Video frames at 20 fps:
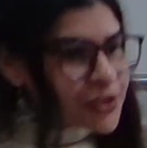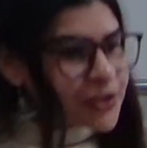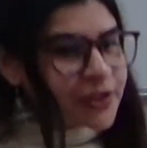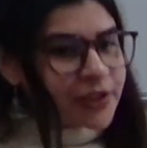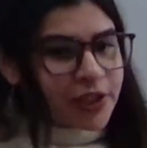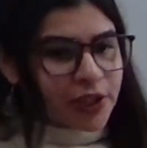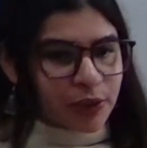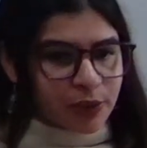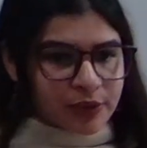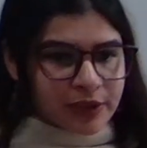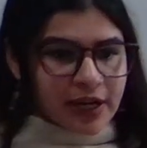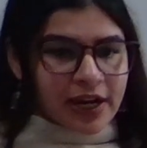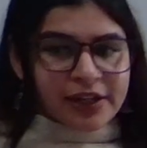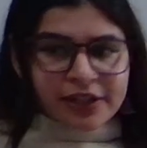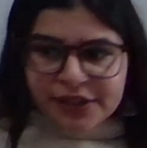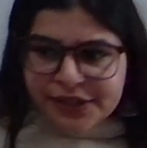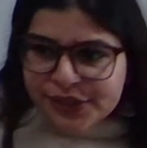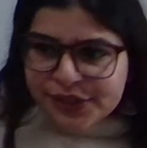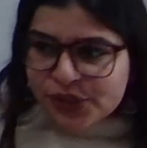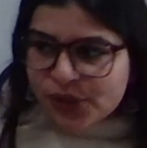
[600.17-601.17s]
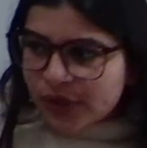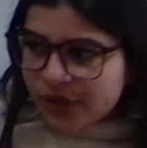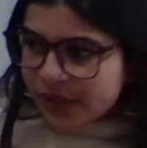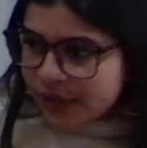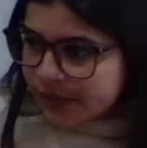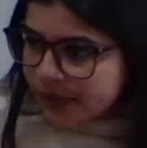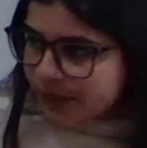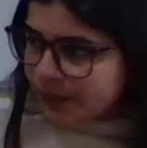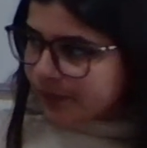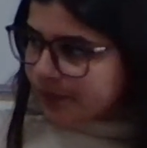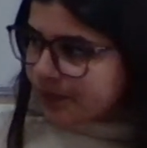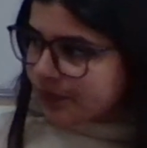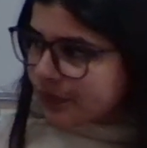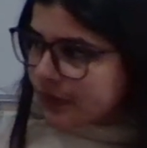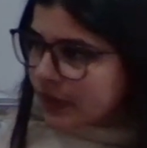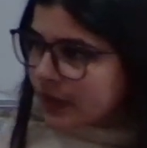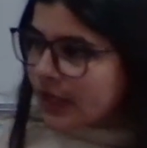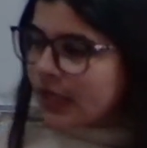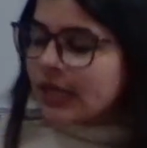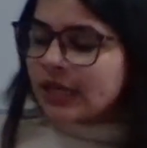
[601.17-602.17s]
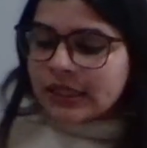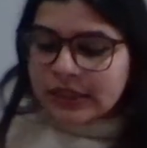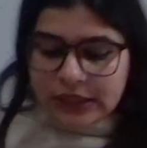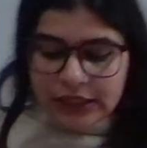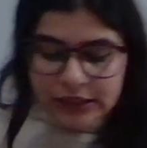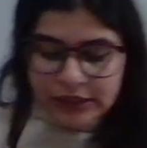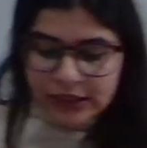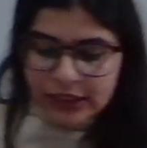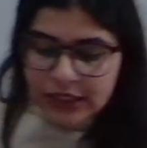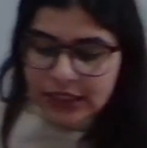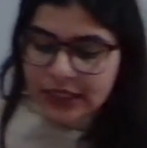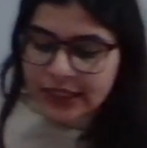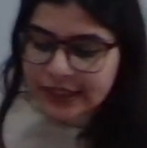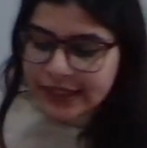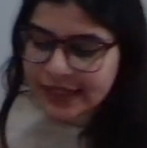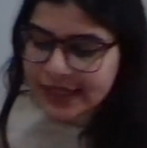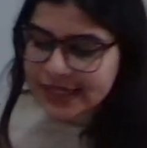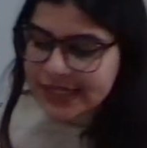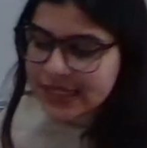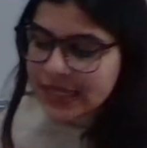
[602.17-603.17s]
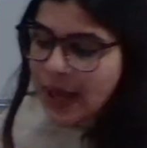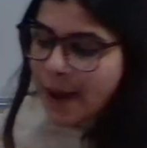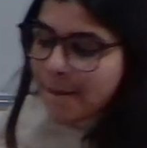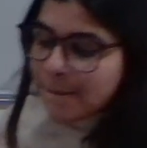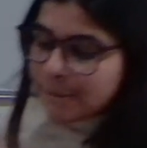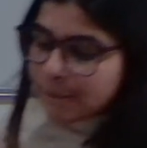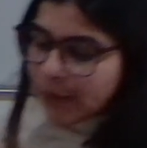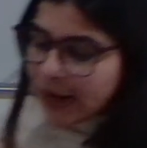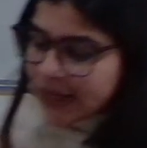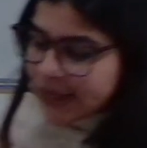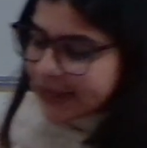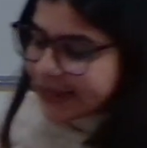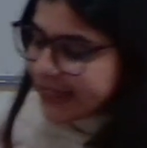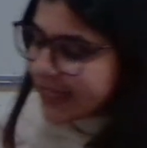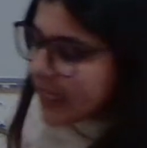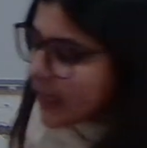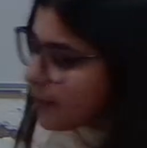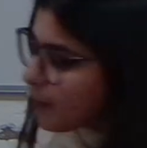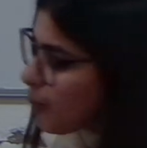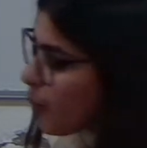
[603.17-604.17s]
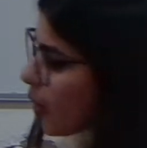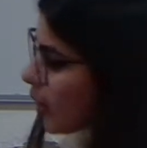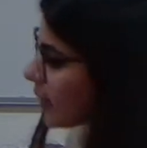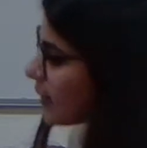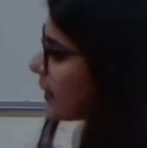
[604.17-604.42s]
theory. Understood? The third is multi-model